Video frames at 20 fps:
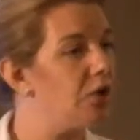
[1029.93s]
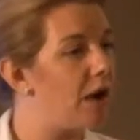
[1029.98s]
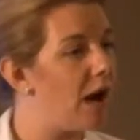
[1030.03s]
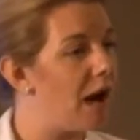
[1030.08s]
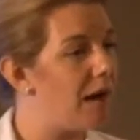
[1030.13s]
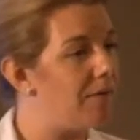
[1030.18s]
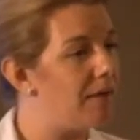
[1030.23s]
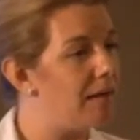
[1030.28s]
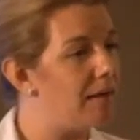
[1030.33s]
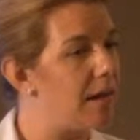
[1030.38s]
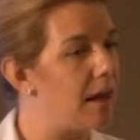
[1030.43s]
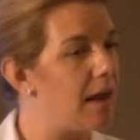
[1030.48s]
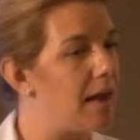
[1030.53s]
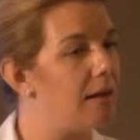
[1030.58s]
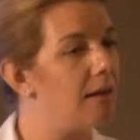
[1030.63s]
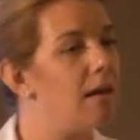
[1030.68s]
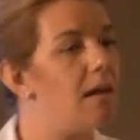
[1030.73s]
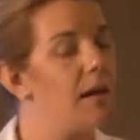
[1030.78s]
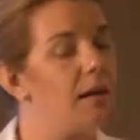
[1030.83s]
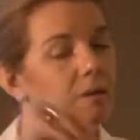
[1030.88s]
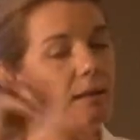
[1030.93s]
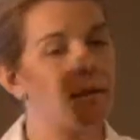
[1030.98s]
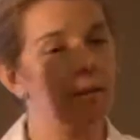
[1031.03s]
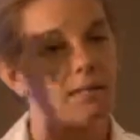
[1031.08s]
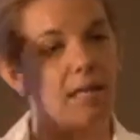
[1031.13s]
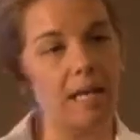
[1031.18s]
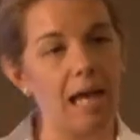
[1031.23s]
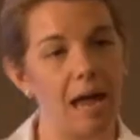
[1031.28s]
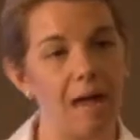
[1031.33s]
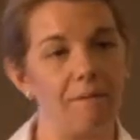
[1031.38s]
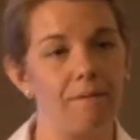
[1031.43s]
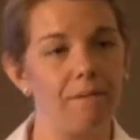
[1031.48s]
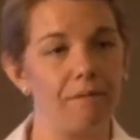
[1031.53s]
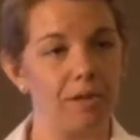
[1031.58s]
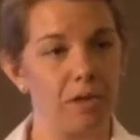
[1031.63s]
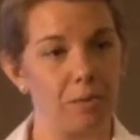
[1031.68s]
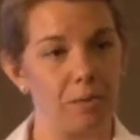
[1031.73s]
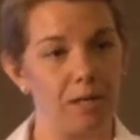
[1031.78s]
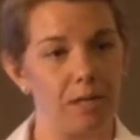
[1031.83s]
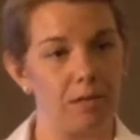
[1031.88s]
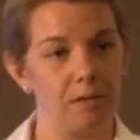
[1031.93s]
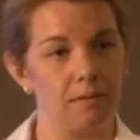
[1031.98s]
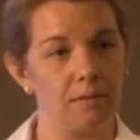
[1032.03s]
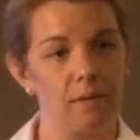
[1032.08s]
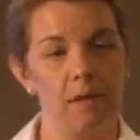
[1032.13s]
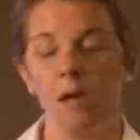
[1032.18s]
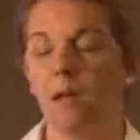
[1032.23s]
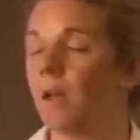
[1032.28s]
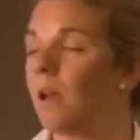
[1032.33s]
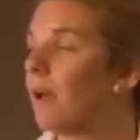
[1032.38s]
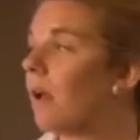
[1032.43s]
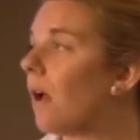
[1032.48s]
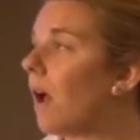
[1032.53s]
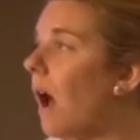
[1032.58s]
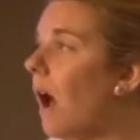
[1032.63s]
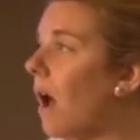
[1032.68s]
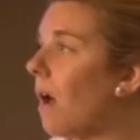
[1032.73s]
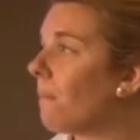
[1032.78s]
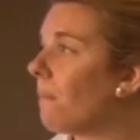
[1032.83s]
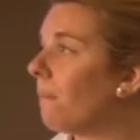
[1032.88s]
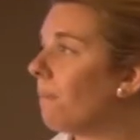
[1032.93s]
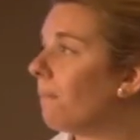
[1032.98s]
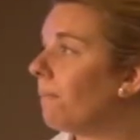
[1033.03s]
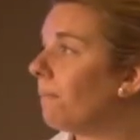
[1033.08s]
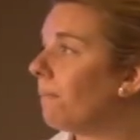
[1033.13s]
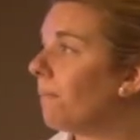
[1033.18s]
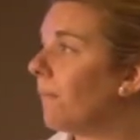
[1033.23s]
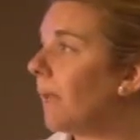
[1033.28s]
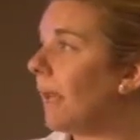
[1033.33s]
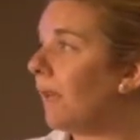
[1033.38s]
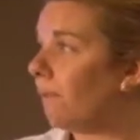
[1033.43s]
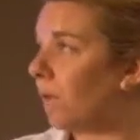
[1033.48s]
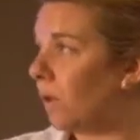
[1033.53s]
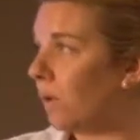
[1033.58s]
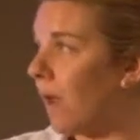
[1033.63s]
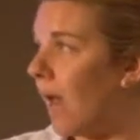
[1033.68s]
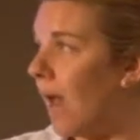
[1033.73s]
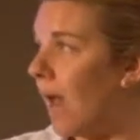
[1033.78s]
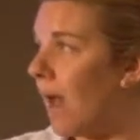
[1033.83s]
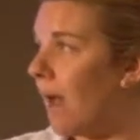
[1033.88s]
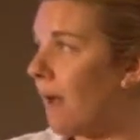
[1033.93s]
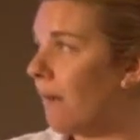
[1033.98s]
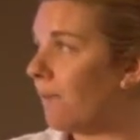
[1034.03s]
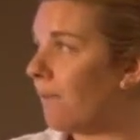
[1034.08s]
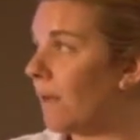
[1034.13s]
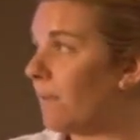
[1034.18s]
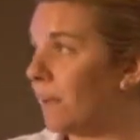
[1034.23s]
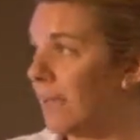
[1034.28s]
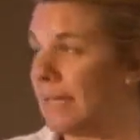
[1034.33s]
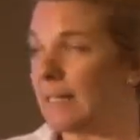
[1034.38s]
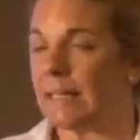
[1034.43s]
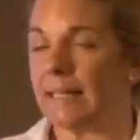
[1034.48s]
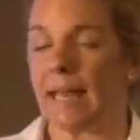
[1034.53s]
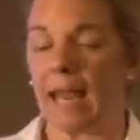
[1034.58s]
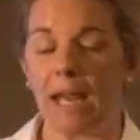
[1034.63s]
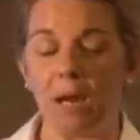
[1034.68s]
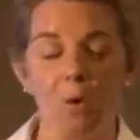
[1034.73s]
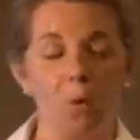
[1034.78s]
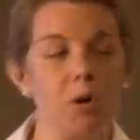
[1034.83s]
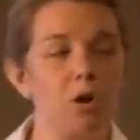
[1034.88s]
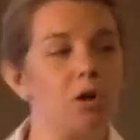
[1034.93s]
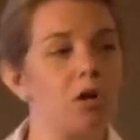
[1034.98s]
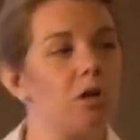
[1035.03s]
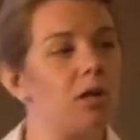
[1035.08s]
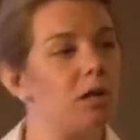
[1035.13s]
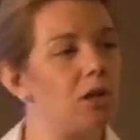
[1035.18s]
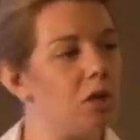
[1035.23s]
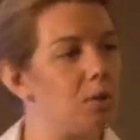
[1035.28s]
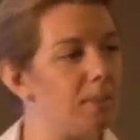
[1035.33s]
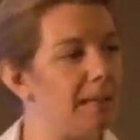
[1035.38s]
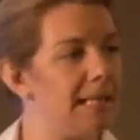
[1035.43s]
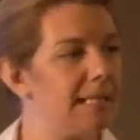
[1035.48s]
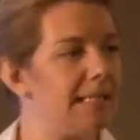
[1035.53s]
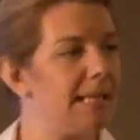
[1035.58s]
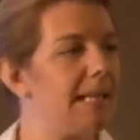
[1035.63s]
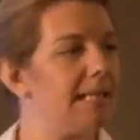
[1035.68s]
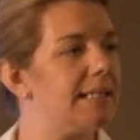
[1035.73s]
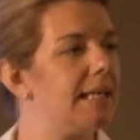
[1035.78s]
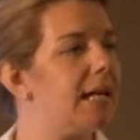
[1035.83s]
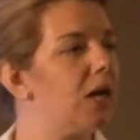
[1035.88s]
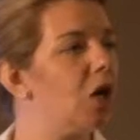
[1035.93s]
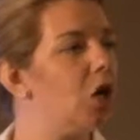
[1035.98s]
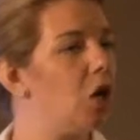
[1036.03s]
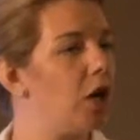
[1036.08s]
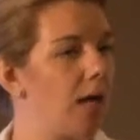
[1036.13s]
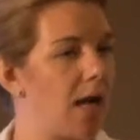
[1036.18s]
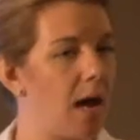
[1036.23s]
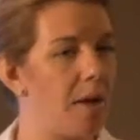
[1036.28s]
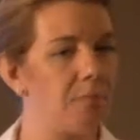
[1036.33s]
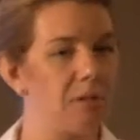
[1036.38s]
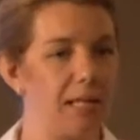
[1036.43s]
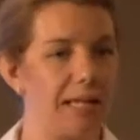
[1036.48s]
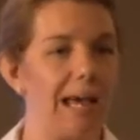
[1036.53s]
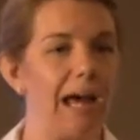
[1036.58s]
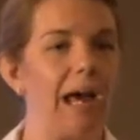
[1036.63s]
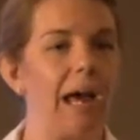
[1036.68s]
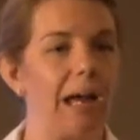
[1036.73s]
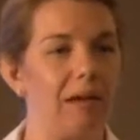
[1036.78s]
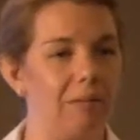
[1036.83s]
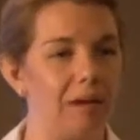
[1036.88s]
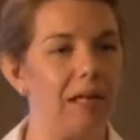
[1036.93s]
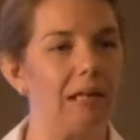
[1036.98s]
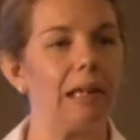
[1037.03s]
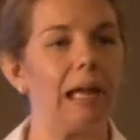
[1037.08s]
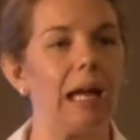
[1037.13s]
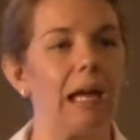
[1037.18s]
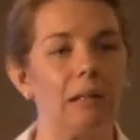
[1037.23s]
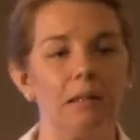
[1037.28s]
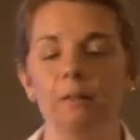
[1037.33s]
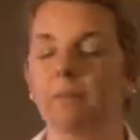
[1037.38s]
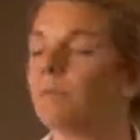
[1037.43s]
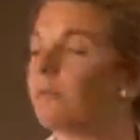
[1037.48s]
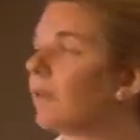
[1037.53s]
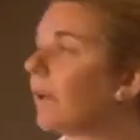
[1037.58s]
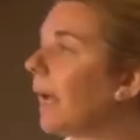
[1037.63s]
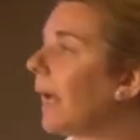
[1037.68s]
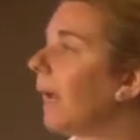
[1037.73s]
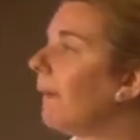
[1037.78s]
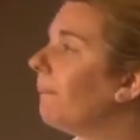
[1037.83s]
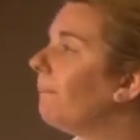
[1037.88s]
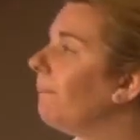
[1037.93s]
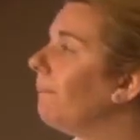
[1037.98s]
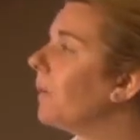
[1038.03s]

your IV line, that's going to have fluid. If you have a PCA ordered, your PCA is going to hook up to that IV line. Okay.